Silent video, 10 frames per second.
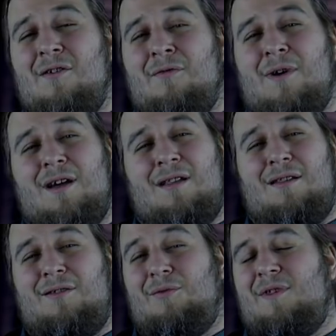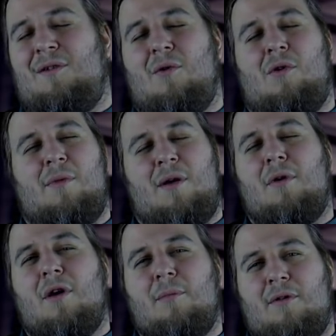while losing all my
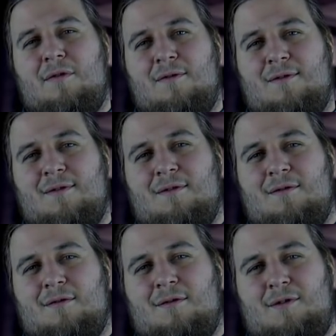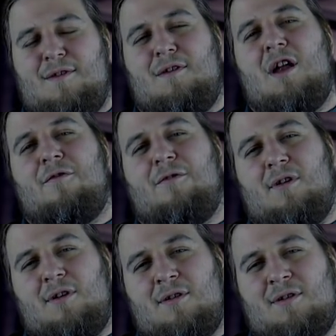marbles. Listen
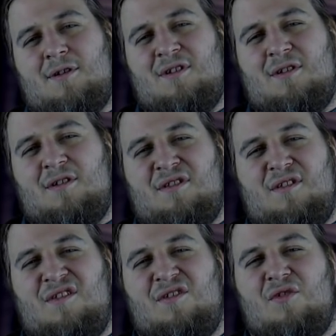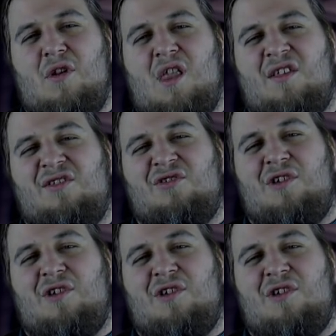carefully. This is your last